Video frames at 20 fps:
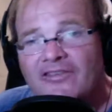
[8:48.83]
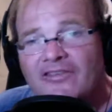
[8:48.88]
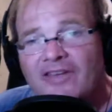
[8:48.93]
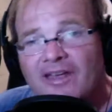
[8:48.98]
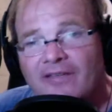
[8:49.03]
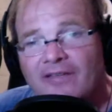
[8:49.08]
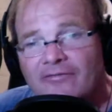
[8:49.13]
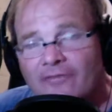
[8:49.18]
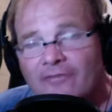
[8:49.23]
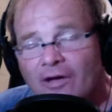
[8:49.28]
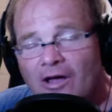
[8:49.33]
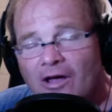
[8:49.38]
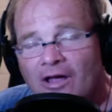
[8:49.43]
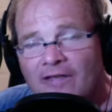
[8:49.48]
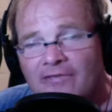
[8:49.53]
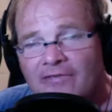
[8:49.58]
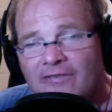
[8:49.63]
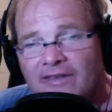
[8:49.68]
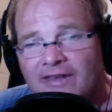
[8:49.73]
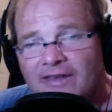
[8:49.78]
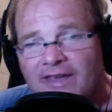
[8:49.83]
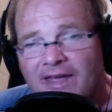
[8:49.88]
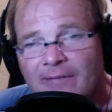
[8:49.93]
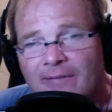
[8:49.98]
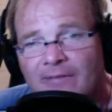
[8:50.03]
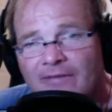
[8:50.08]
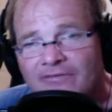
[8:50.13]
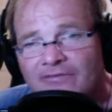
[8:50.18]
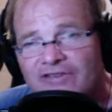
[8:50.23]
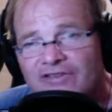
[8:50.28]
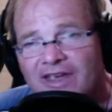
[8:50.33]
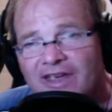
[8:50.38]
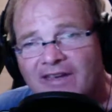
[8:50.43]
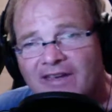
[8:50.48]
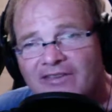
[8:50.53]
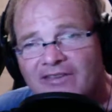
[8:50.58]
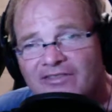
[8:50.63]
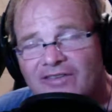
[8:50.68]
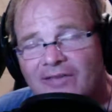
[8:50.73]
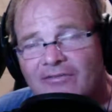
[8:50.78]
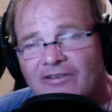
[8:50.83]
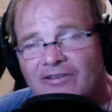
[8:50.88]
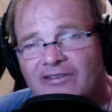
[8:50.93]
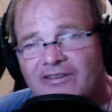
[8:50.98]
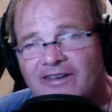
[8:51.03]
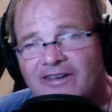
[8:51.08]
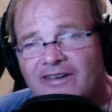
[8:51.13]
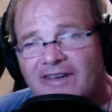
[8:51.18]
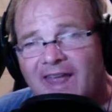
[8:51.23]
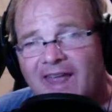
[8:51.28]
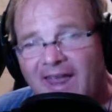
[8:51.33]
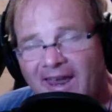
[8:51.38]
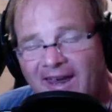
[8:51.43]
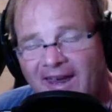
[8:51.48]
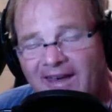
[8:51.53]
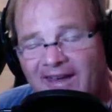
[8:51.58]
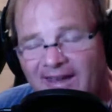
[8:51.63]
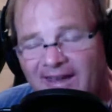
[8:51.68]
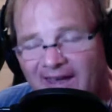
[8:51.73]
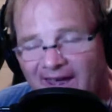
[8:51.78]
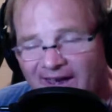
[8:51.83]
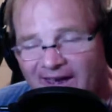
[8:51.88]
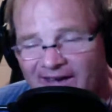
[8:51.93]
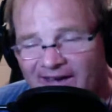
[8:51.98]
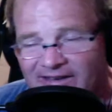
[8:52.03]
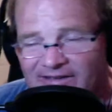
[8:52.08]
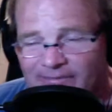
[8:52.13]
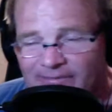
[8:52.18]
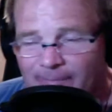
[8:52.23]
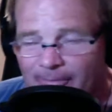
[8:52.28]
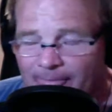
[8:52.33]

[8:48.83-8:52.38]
it on the MFJ 1788.